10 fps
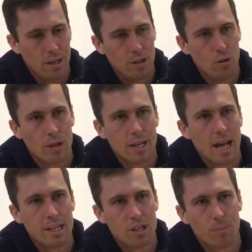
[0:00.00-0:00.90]
you can
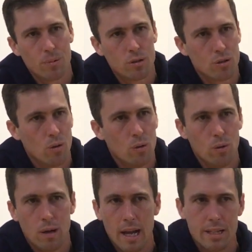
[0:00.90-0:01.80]
catch up your
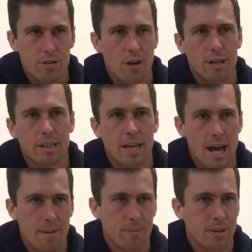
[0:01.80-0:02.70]
score later on in the
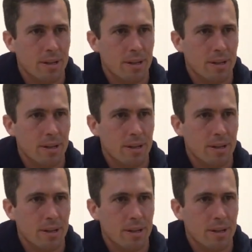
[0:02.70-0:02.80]
game.